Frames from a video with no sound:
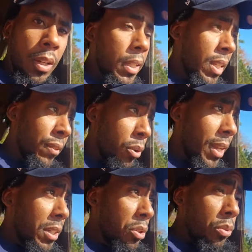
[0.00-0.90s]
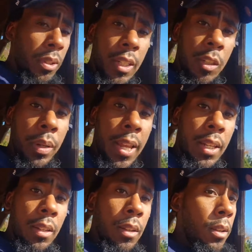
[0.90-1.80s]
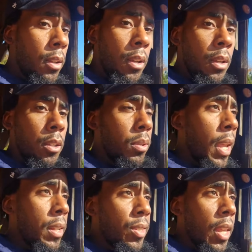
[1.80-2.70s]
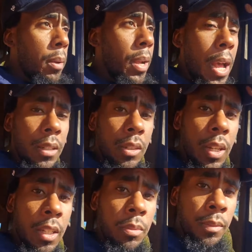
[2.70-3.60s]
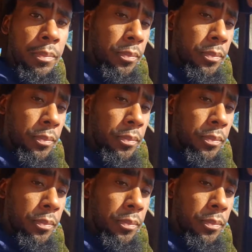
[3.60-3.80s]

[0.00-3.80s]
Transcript: All the evil they do on this planet, you can't escape God's judgment.